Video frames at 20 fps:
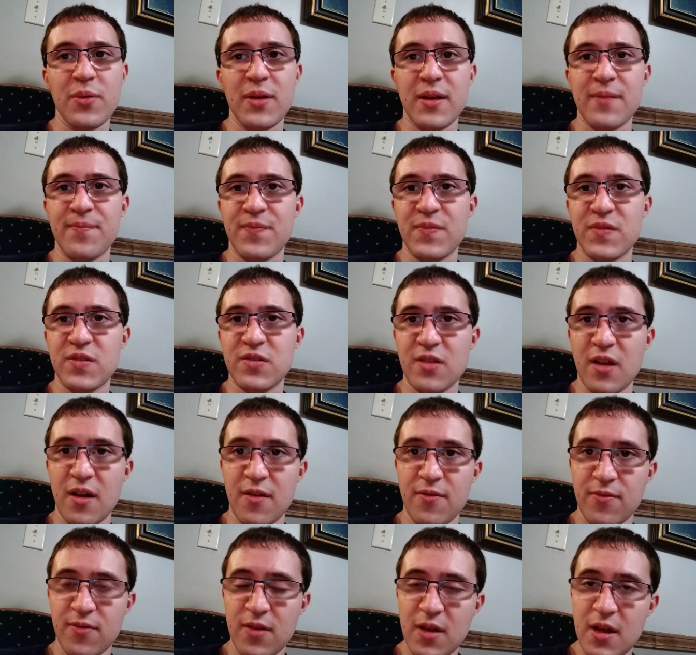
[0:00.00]
and stuff
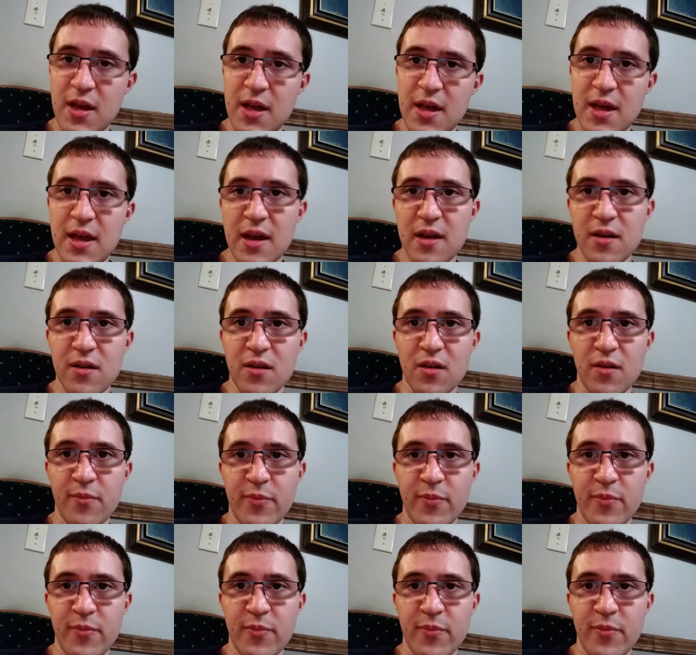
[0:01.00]
and all.